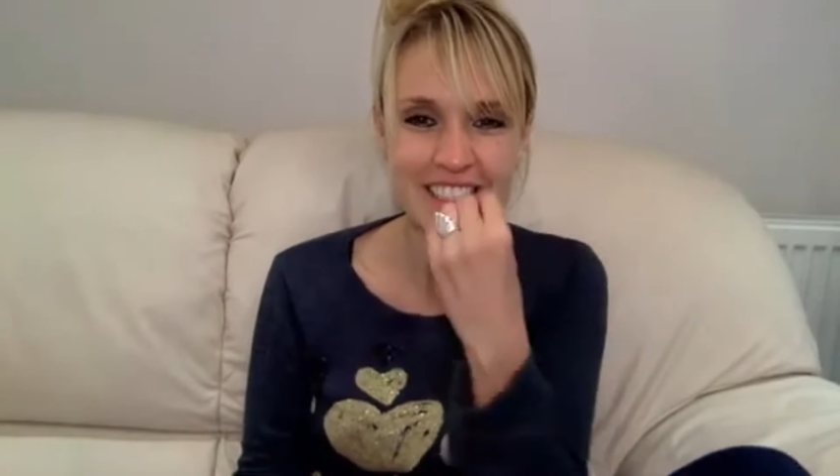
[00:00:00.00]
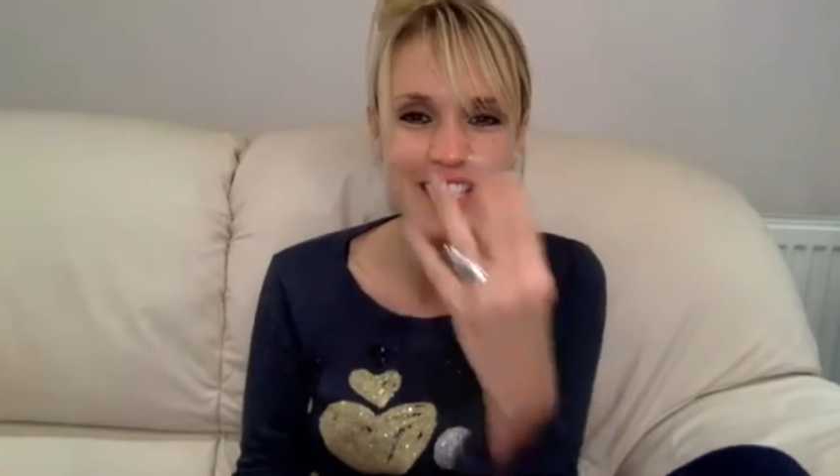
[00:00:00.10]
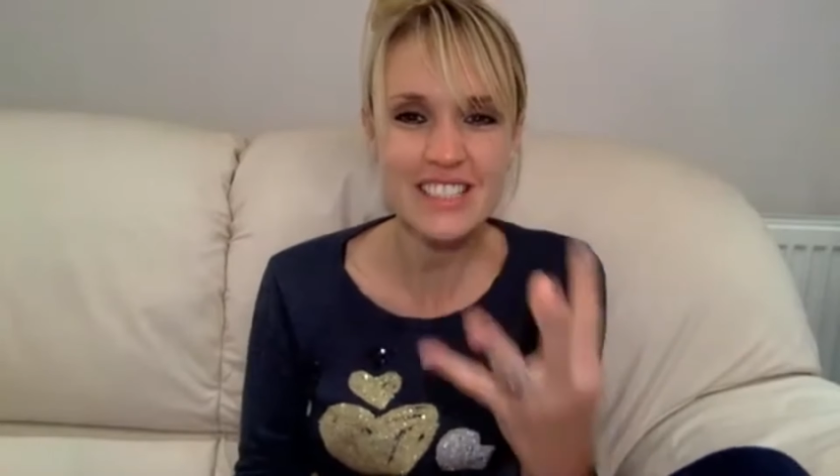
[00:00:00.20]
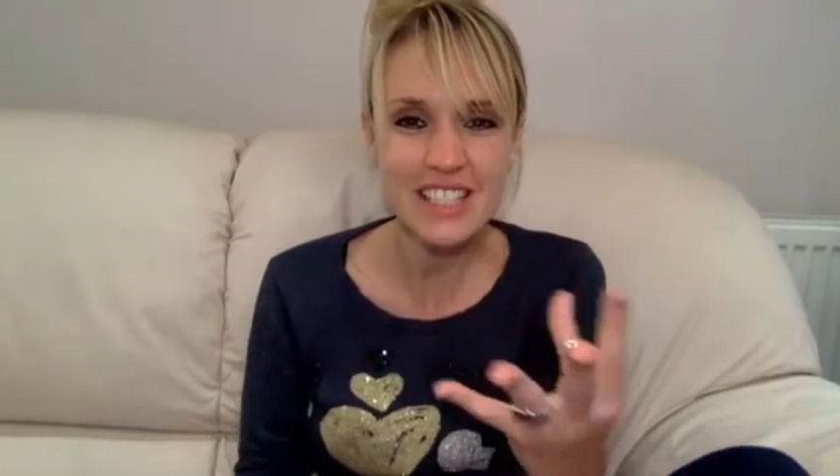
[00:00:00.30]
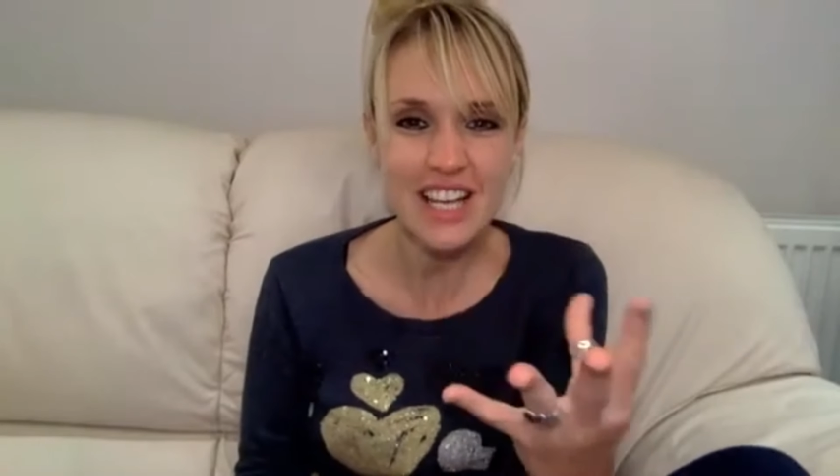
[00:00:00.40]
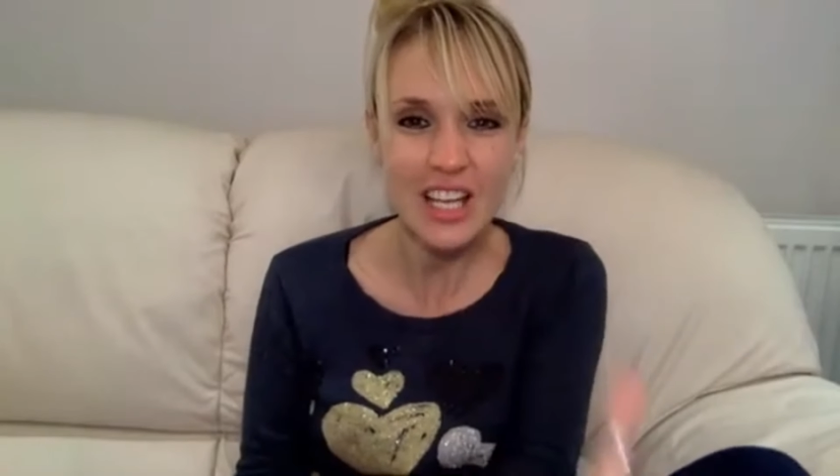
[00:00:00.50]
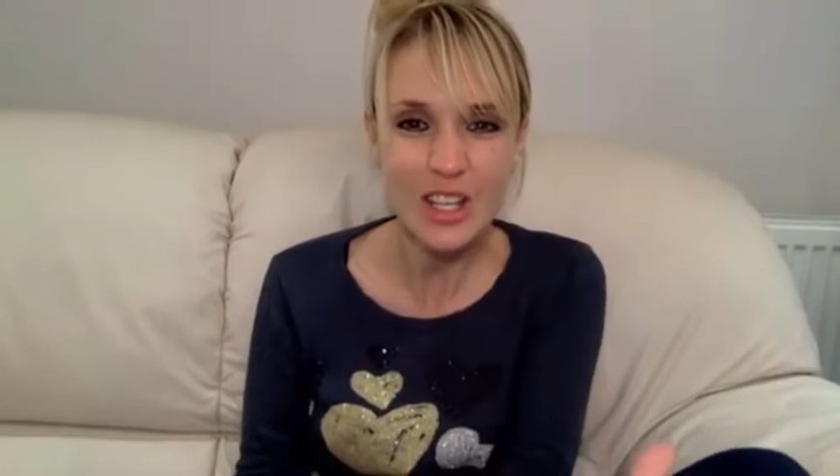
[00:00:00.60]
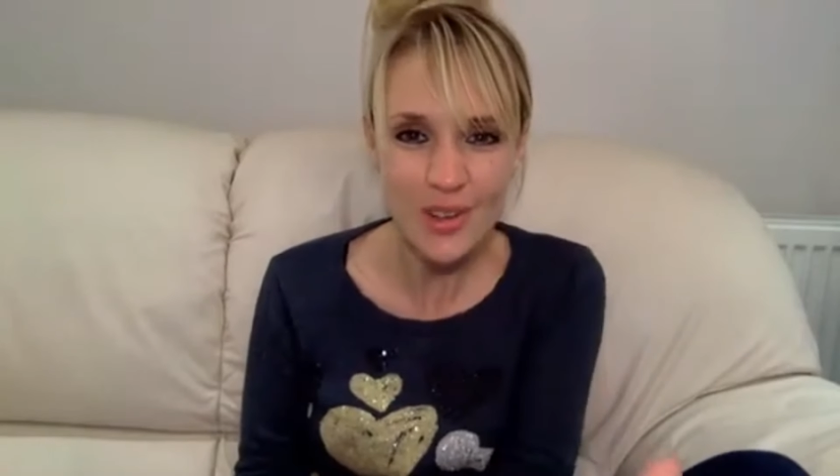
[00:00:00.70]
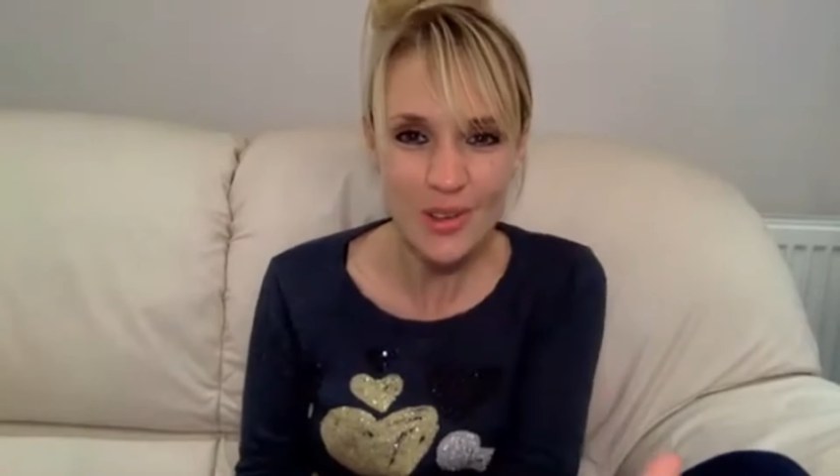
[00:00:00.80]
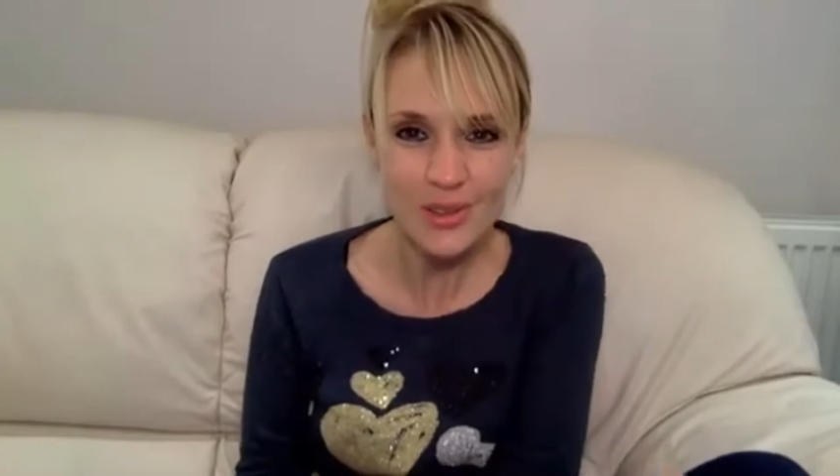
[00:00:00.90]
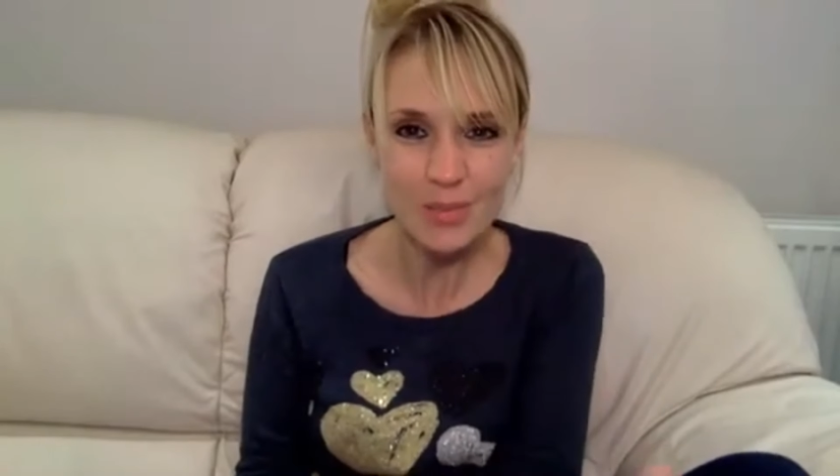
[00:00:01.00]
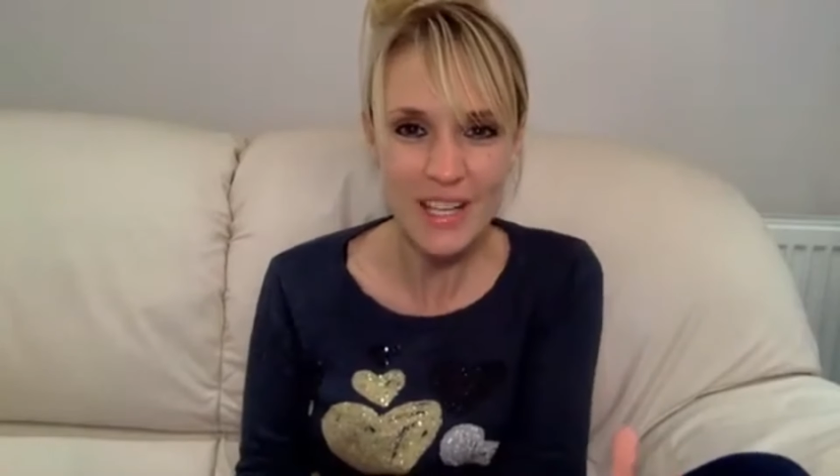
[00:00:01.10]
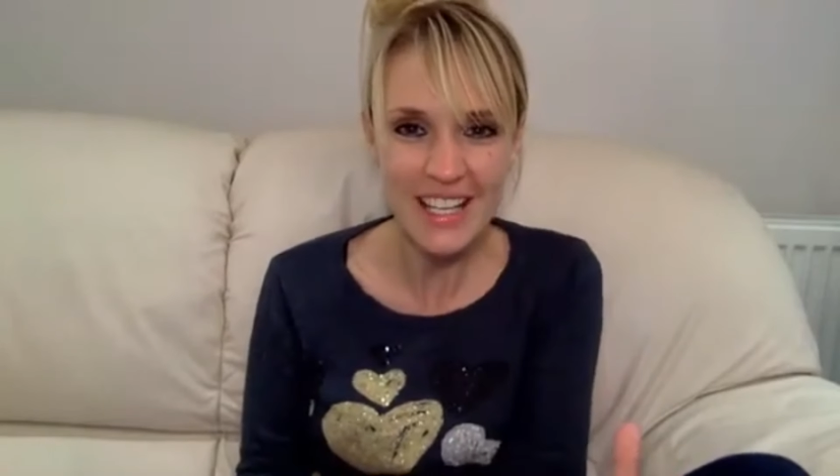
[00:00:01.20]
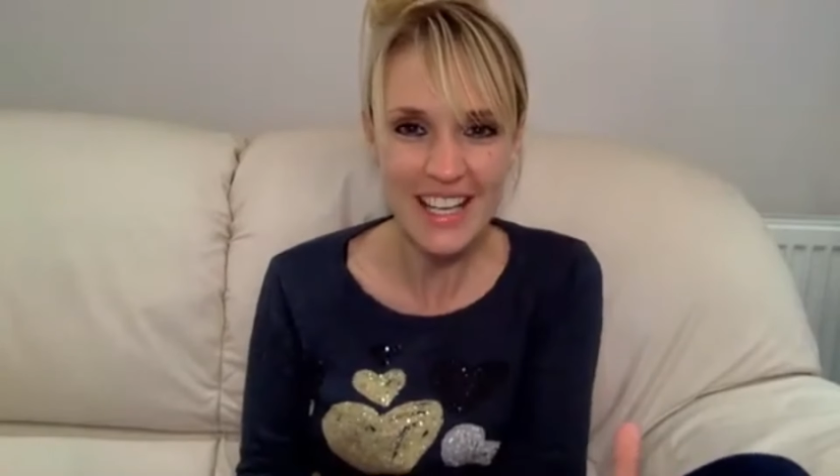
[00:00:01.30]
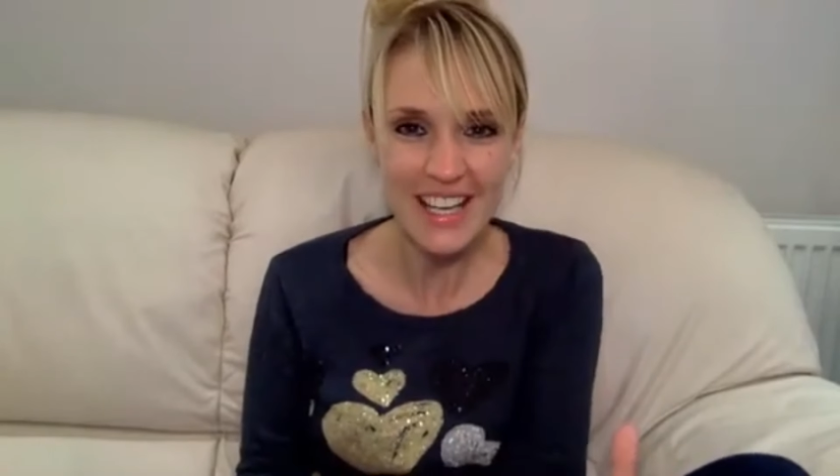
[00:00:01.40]
This isn't a you
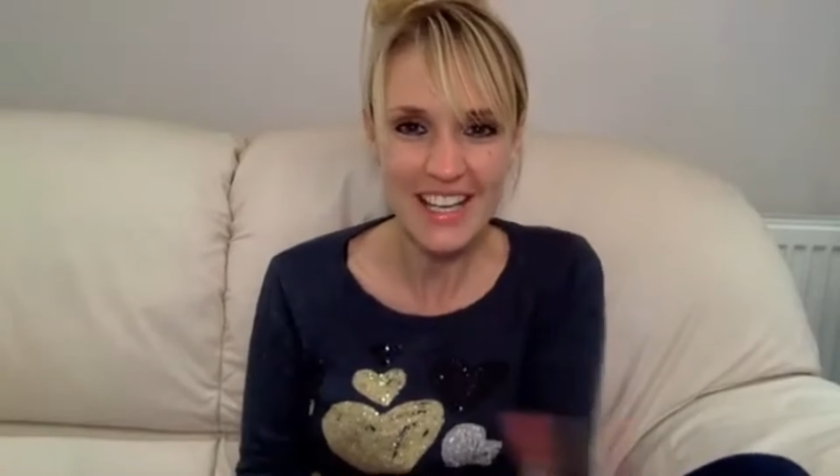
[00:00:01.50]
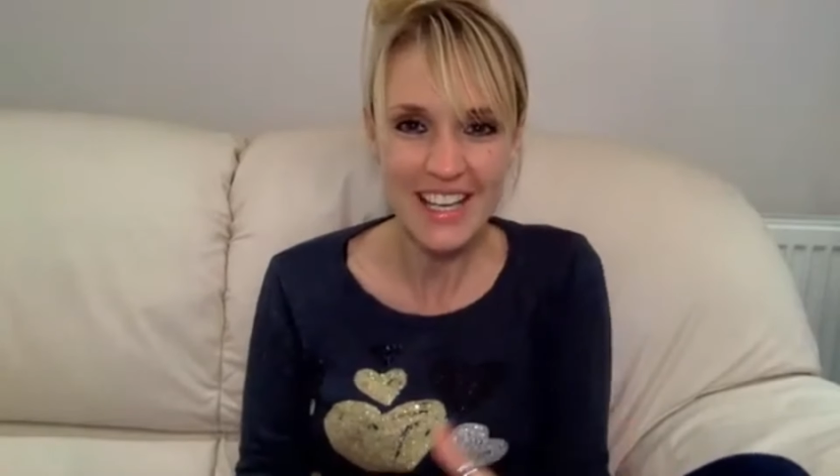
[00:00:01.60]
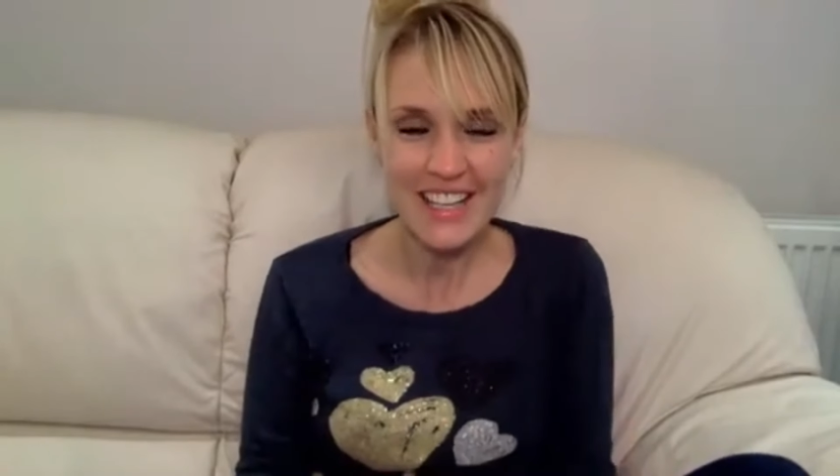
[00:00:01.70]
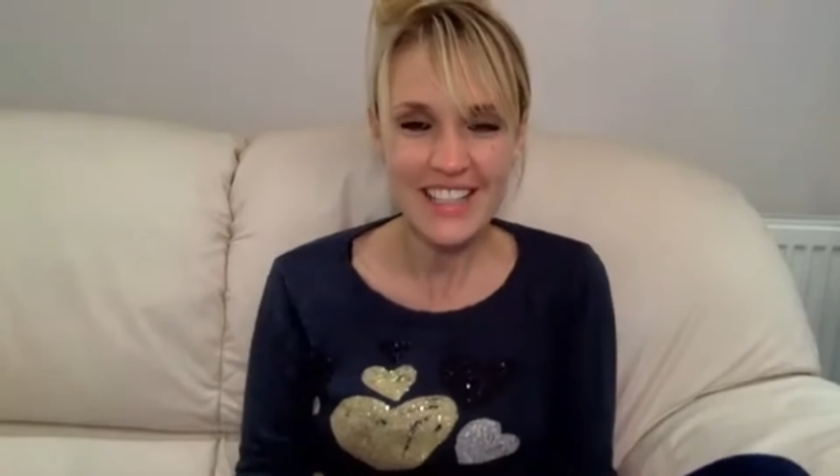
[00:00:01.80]
speaking.